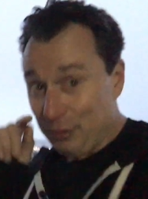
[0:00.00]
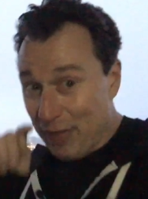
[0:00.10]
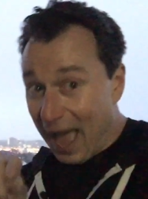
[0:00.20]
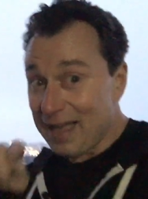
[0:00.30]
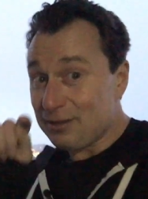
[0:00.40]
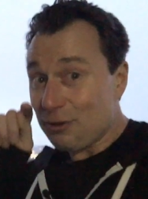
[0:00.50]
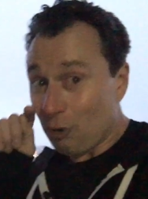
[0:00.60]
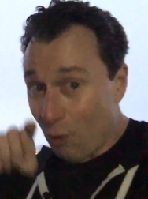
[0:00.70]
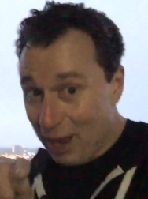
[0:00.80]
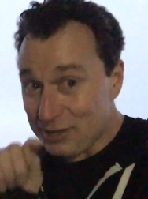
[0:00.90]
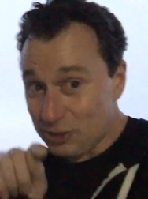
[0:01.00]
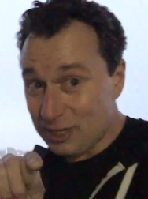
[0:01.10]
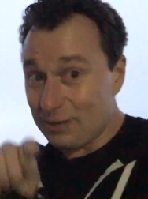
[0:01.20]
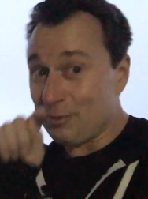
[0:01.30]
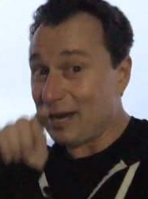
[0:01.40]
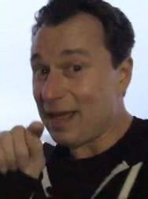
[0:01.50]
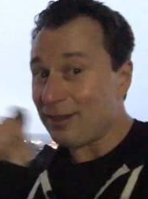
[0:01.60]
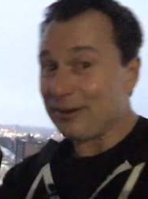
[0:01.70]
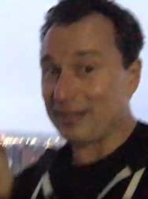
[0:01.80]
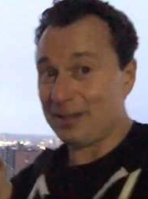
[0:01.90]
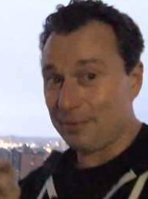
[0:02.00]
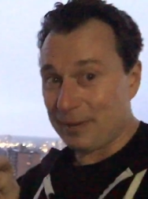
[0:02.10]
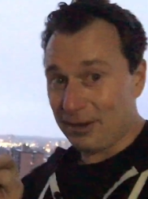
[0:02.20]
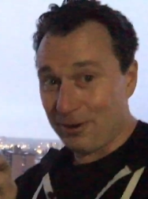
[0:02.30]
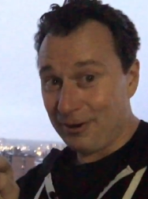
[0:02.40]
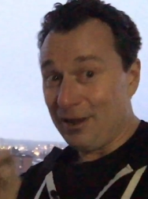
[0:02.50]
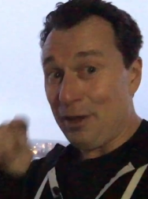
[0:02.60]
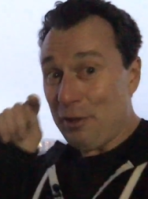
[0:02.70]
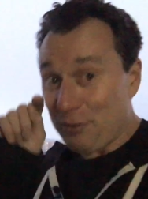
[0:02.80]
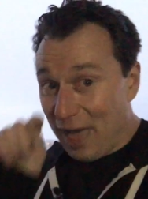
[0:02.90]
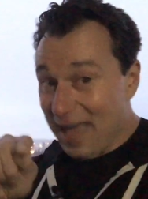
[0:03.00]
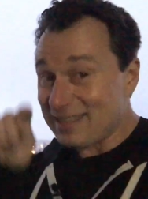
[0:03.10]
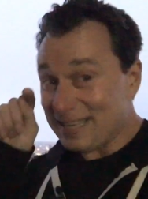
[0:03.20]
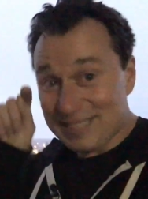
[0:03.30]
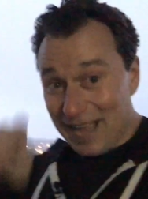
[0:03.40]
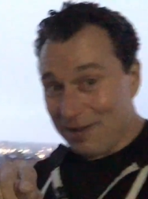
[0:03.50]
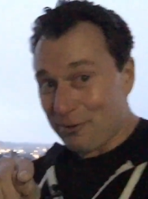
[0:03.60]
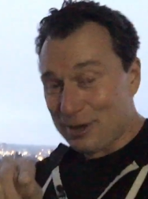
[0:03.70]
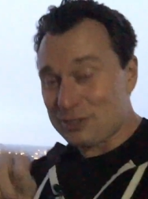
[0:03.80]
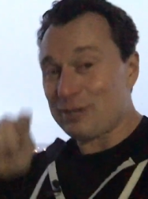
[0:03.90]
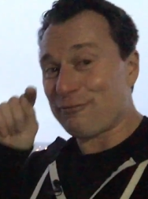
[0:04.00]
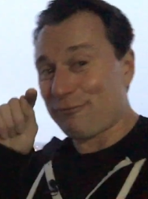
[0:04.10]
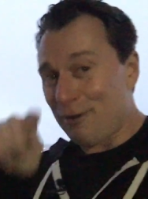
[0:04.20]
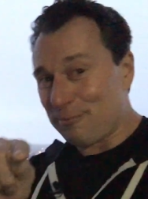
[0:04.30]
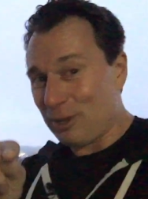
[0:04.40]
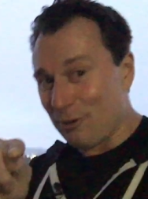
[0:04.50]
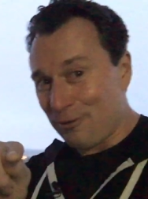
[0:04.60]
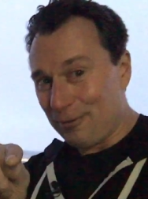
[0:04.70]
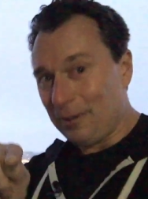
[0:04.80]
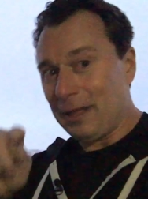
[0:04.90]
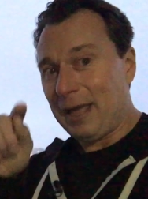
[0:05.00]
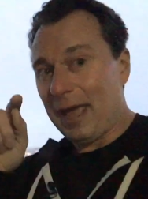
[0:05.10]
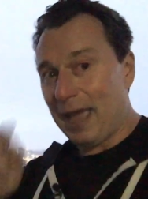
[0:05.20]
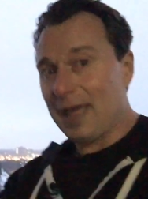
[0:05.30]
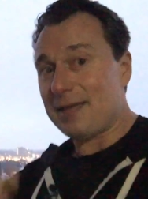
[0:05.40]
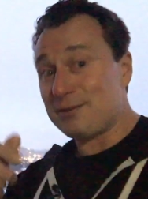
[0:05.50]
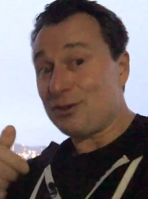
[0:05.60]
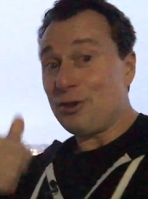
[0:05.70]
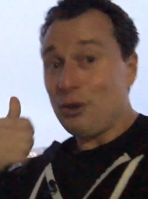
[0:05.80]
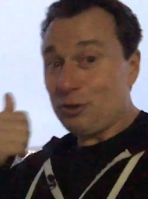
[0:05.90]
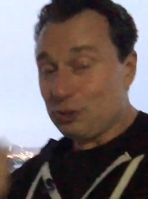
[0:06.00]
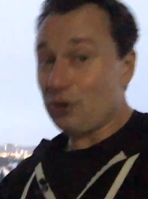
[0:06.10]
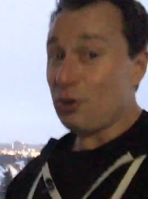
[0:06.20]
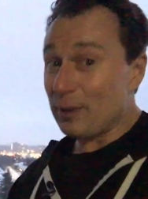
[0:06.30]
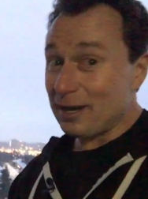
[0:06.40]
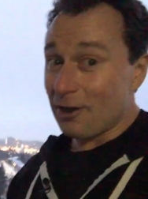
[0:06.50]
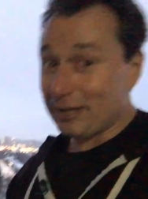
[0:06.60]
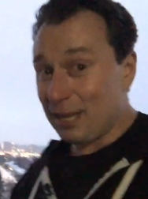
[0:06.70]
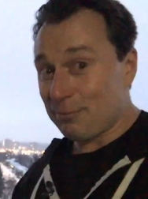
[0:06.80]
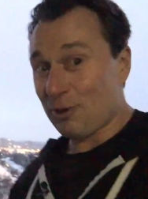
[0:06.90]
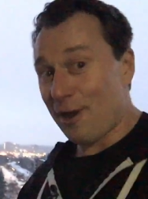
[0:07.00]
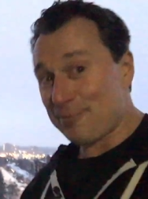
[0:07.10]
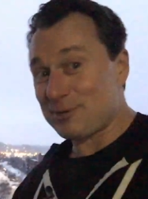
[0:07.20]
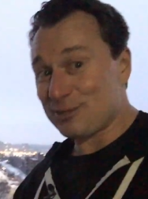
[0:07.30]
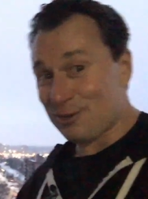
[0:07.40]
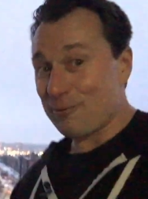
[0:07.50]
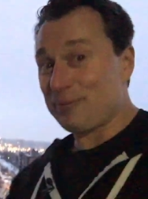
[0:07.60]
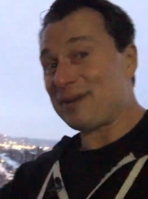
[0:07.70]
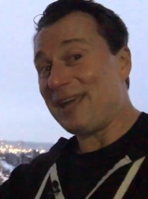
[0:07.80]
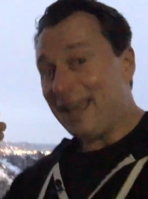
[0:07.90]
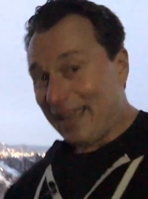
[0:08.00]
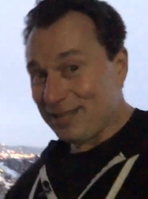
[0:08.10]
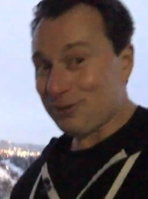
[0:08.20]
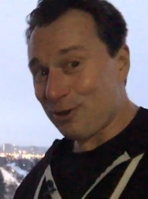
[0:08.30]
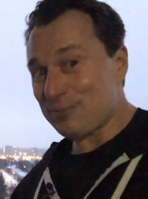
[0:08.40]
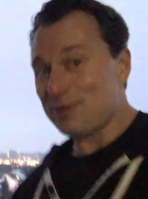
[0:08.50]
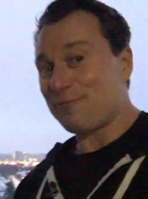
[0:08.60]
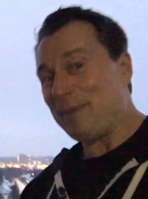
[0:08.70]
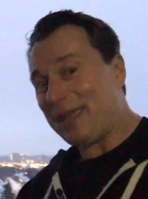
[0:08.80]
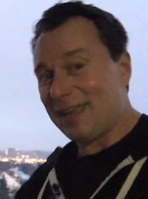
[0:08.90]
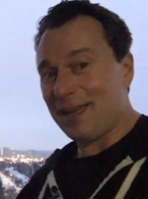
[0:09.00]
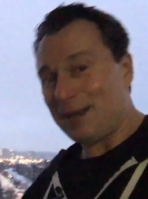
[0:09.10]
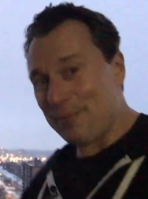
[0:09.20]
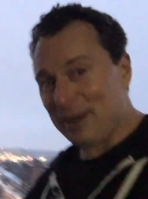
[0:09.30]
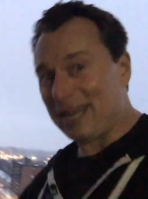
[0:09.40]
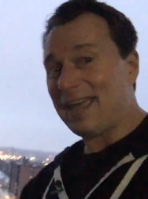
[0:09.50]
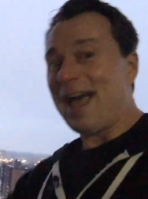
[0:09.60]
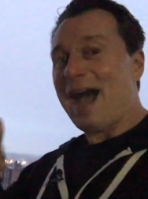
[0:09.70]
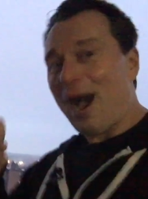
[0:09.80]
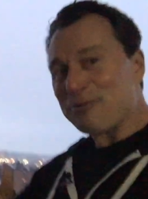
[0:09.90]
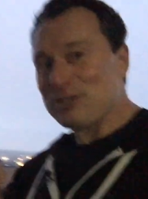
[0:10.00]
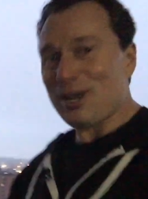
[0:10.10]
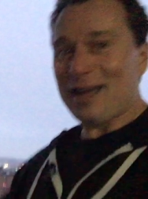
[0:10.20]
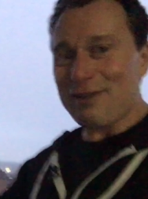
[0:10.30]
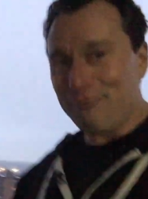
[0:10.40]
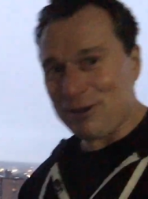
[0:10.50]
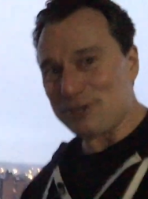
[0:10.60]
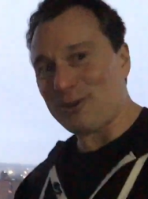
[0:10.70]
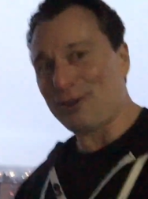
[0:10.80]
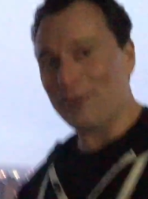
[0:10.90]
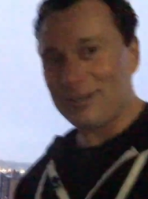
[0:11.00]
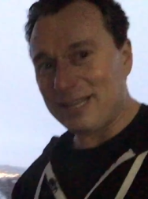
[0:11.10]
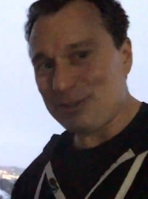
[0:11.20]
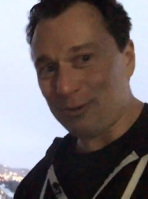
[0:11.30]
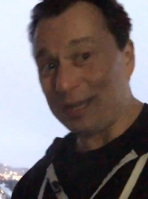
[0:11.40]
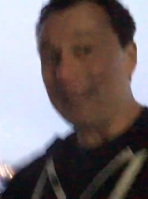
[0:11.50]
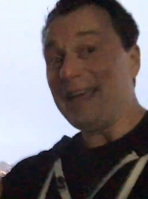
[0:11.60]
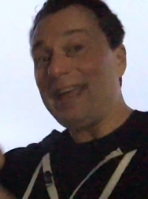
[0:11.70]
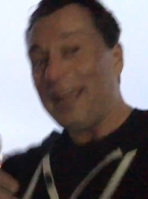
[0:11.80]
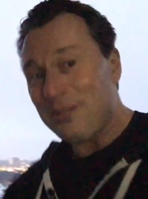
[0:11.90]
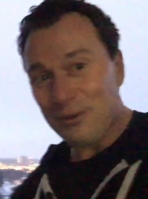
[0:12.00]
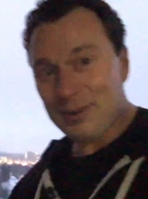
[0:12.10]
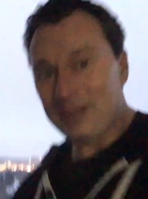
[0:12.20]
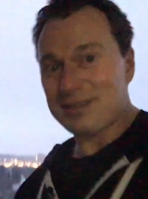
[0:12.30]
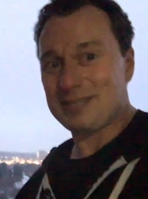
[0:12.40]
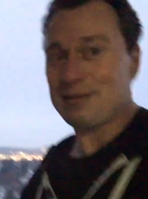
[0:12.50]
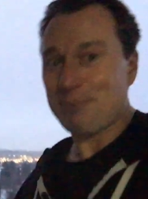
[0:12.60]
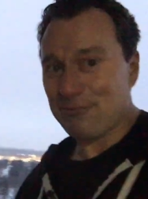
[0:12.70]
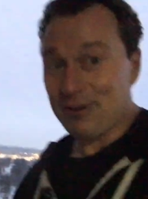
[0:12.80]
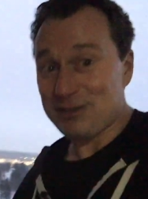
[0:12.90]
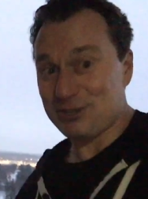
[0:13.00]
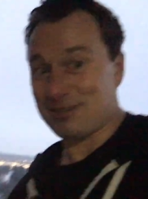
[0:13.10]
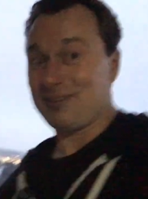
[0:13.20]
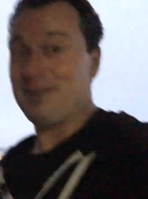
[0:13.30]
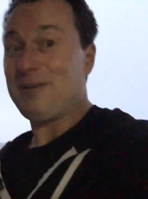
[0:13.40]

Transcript: that question when I looked in the mirror, that exact question from you. And do you at all keep your options open in terms of making any money outside of what you're currently doing in the real estate profession?